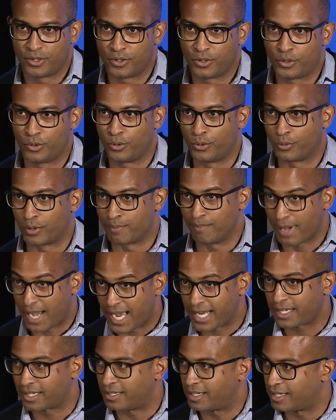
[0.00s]
who
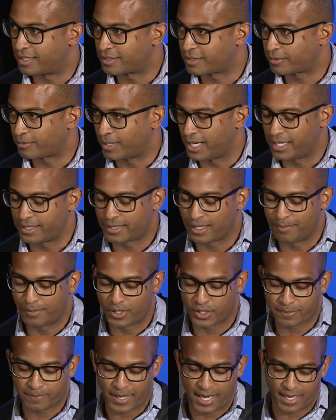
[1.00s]
reminded us, right, that
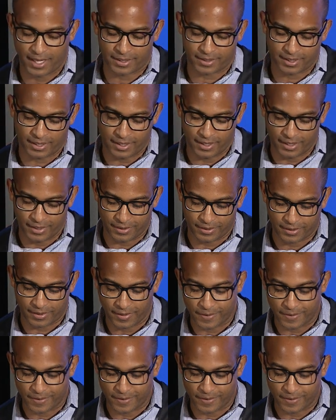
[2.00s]
most policies,